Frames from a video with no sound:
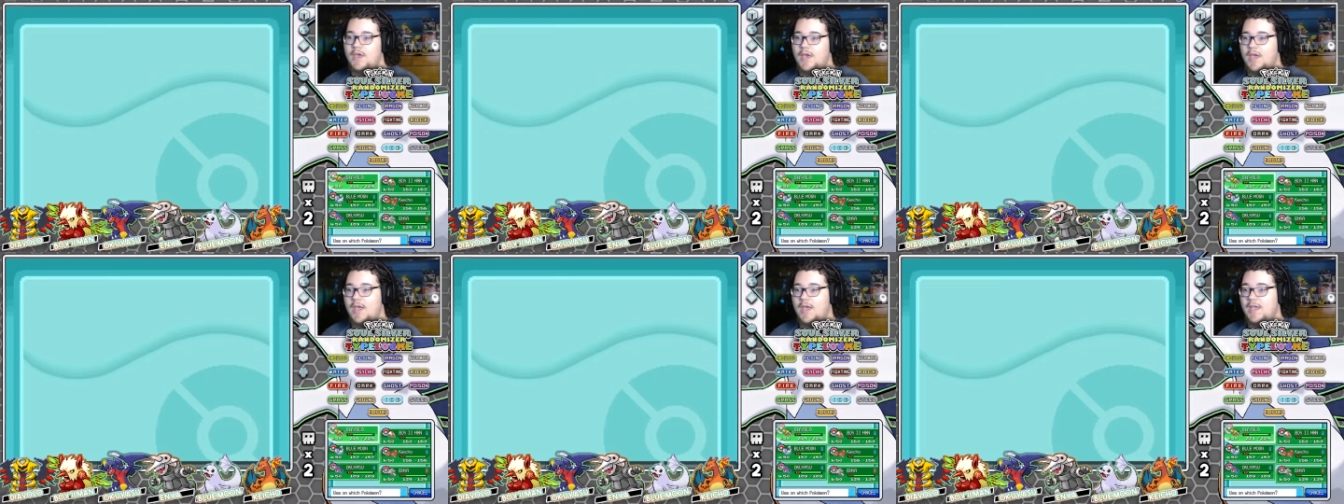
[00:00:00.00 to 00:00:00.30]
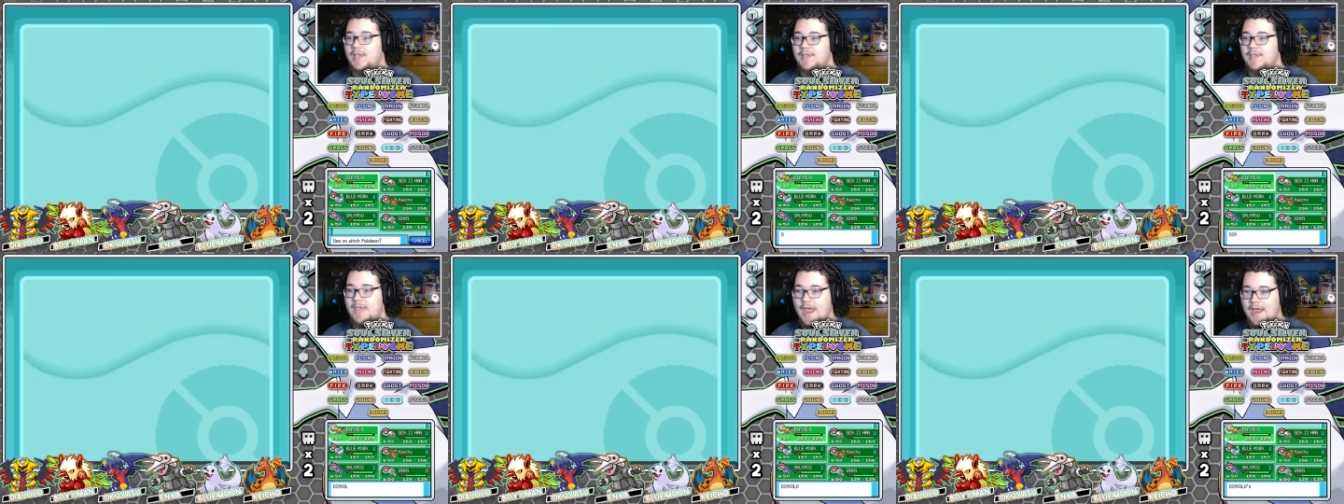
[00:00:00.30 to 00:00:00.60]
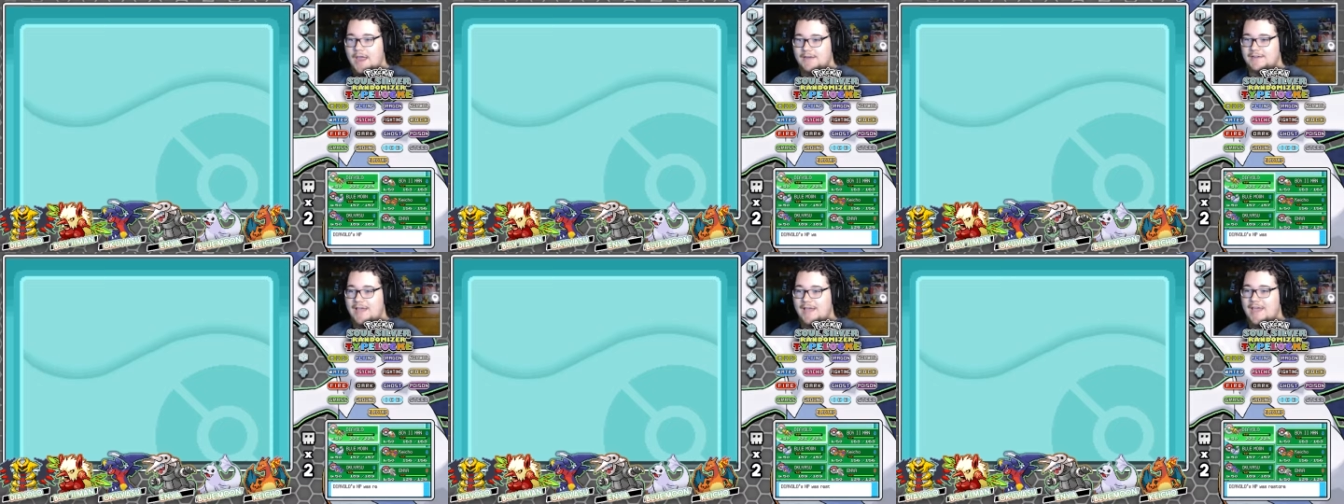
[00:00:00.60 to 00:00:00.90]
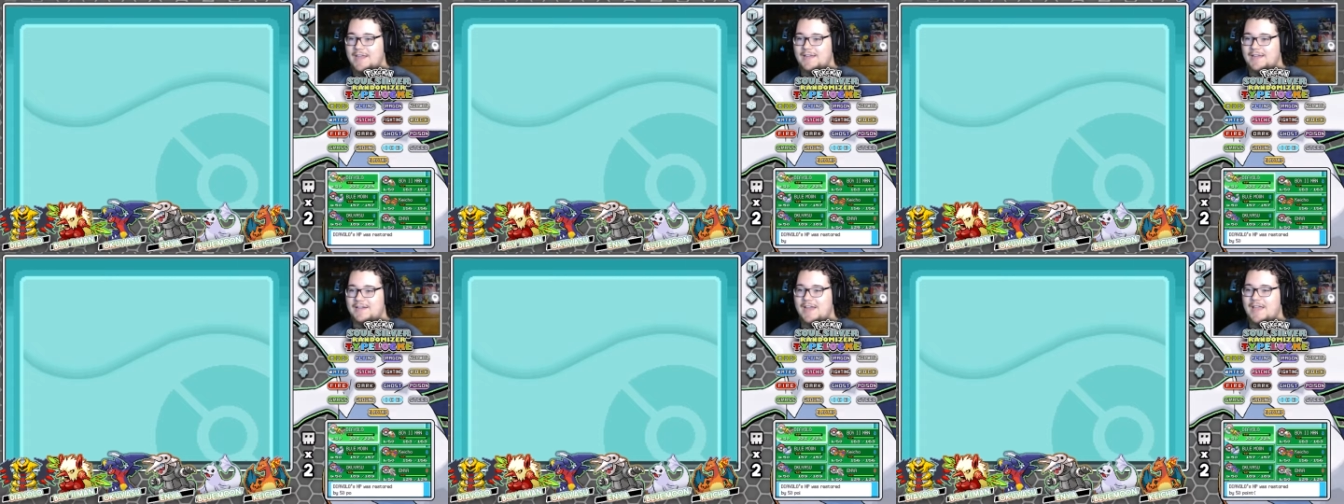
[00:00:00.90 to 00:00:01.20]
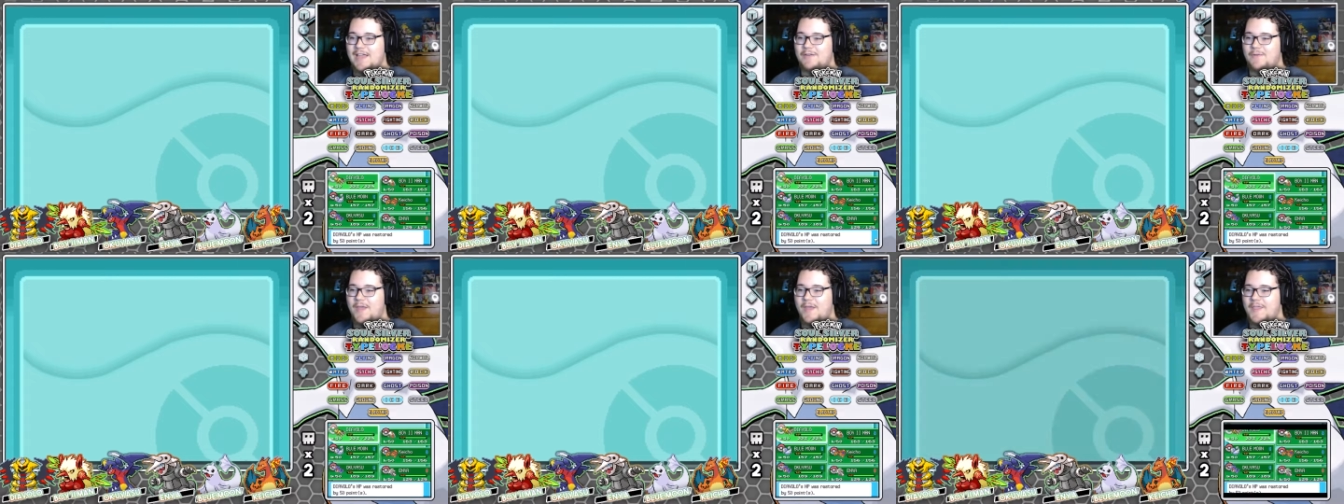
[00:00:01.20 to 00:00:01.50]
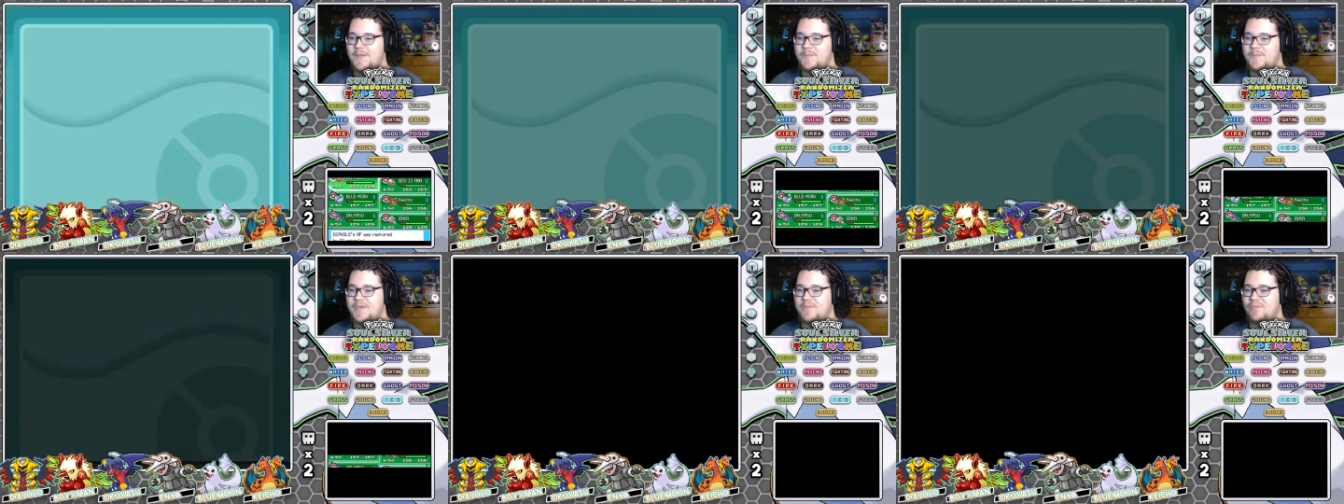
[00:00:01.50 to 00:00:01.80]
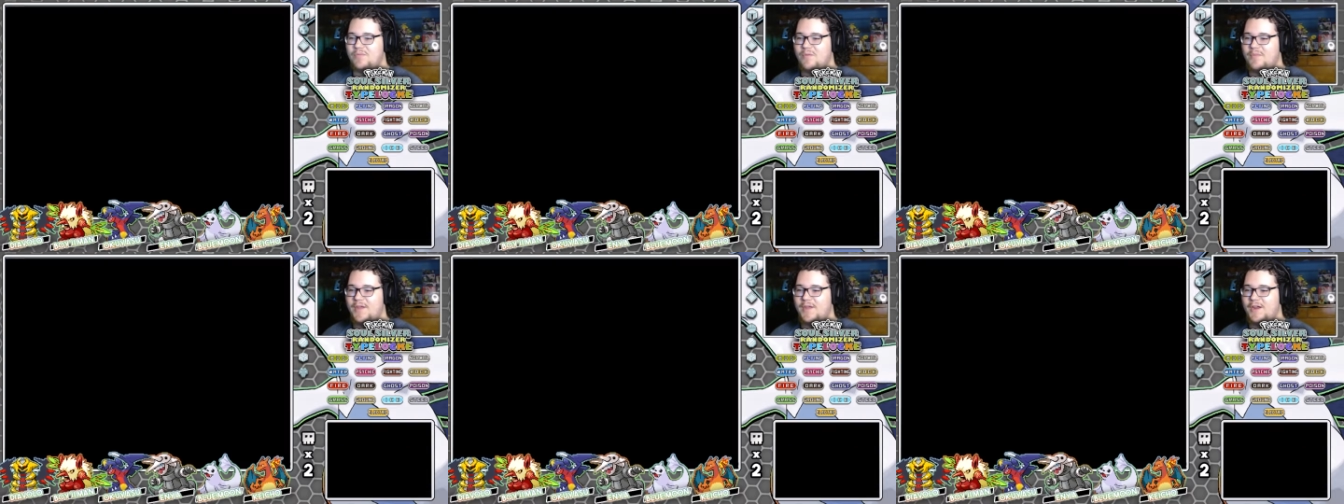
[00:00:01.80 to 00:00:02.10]
yeah, I'd rather be
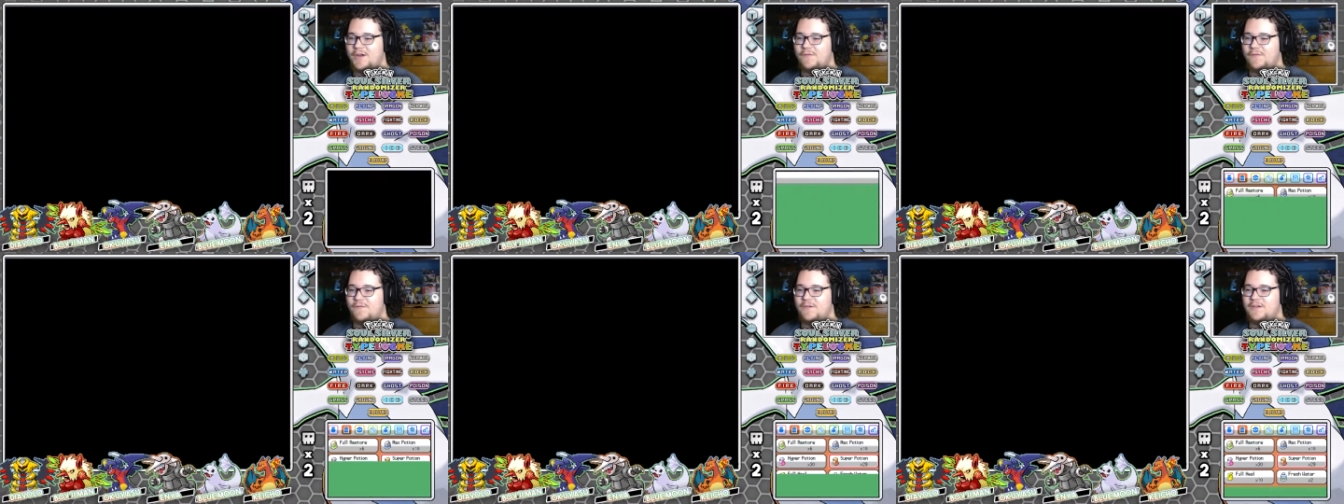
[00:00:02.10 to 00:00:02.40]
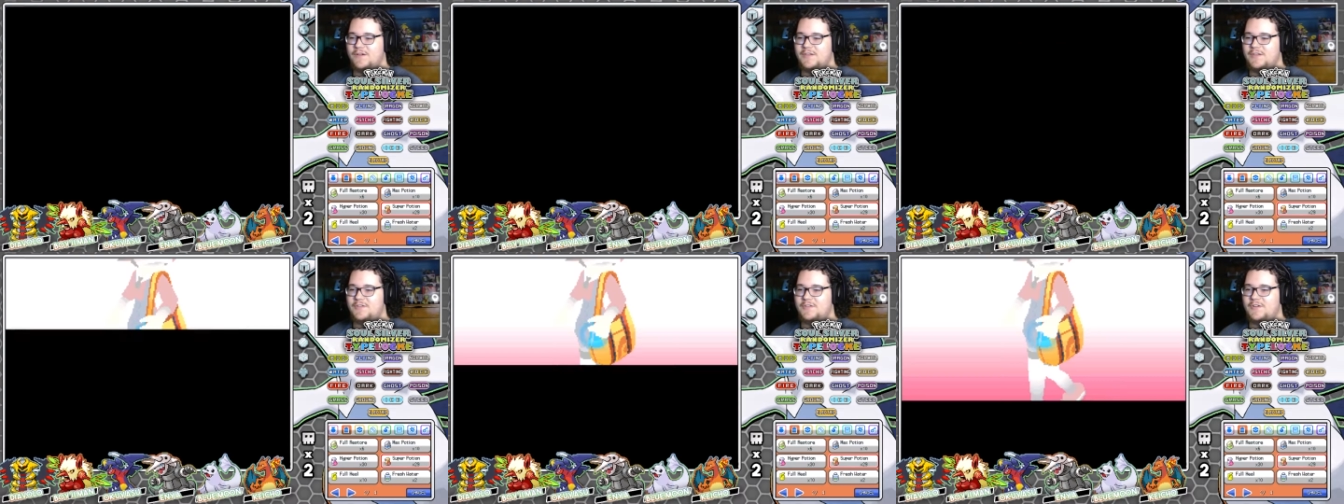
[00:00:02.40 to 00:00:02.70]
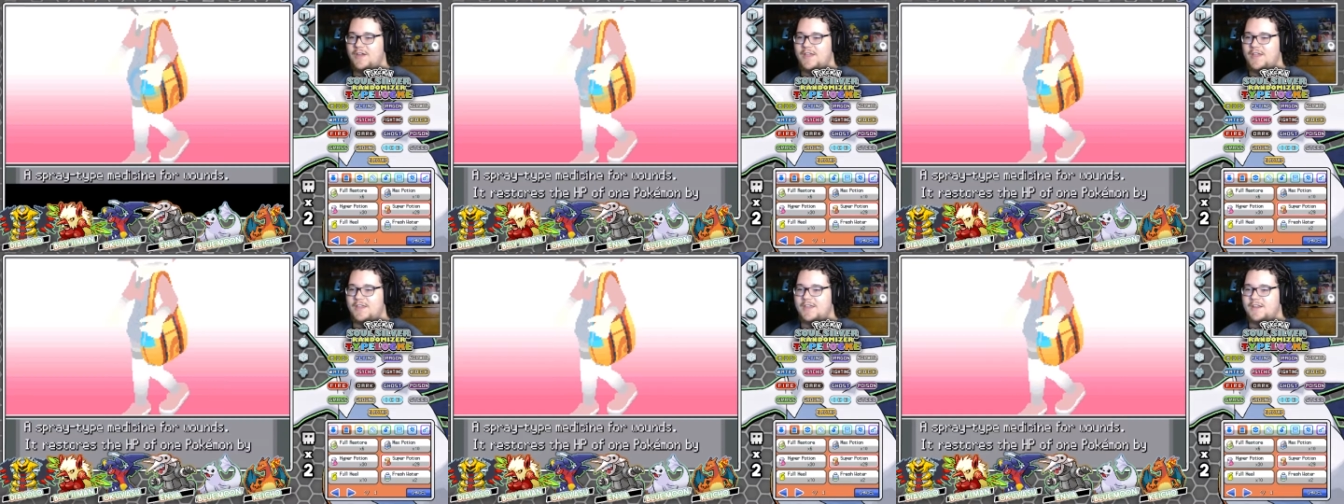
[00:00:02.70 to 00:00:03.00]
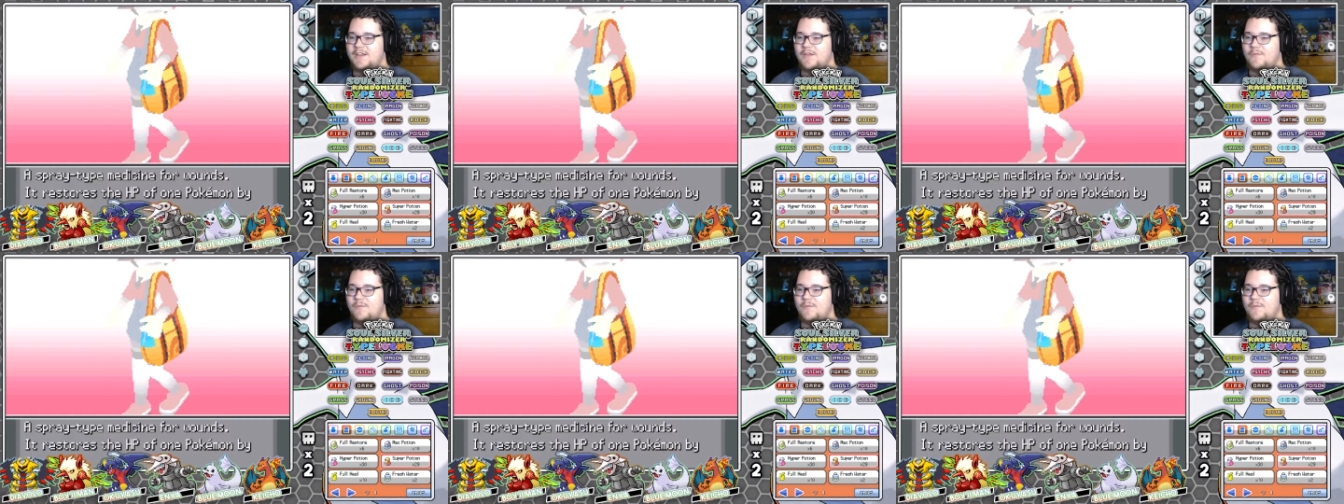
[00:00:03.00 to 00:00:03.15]
prepared for his Dragonite,